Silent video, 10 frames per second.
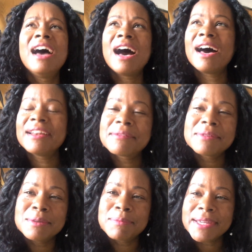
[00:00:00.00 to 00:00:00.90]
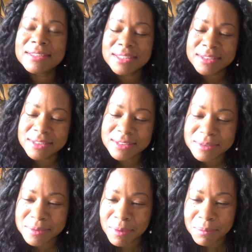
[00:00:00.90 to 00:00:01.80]
I never really paid attention
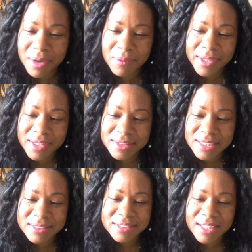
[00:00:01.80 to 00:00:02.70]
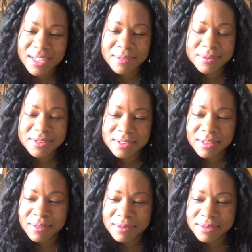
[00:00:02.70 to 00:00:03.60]
to Armon Wiggins. I just thought he was,
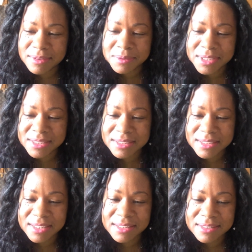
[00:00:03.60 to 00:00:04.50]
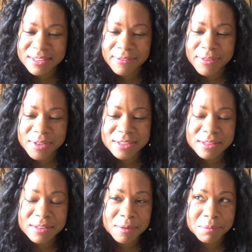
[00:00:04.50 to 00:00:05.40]
doing his thing and stuff. He is a
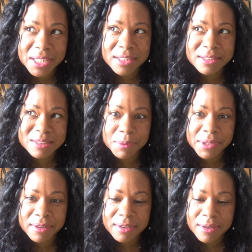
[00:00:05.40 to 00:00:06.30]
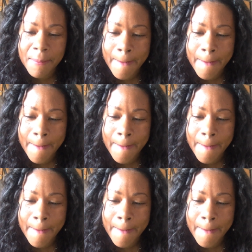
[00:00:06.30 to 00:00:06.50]
little mean spirit.